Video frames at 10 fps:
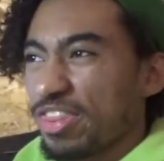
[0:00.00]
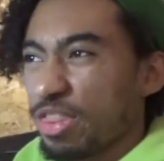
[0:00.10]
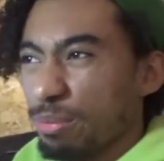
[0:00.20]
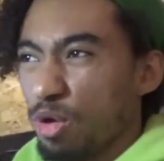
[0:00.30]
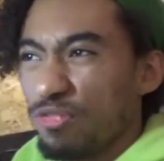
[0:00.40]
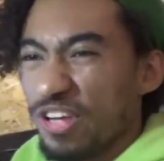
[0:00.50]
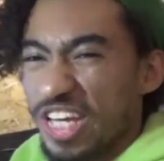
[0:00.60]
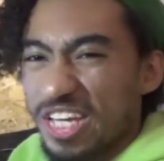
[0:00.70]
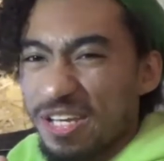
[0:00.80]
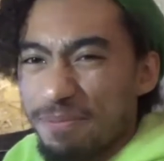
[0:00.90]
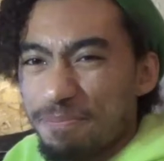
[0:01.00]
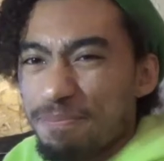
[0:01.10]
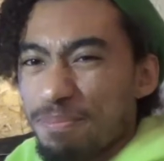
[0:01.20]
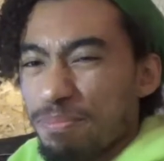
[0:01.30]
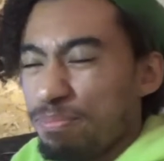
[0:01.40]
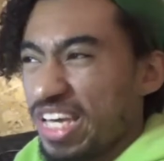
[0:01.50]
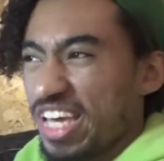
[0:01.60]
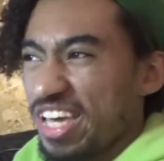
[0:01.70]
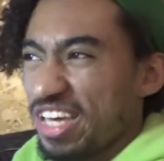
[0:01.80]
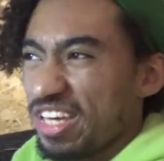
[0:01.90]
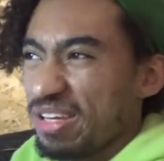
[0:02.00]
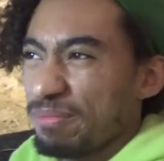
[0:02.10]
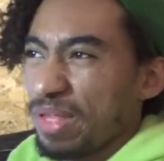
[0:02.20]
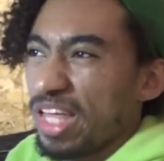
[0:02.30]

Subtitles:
the movie being,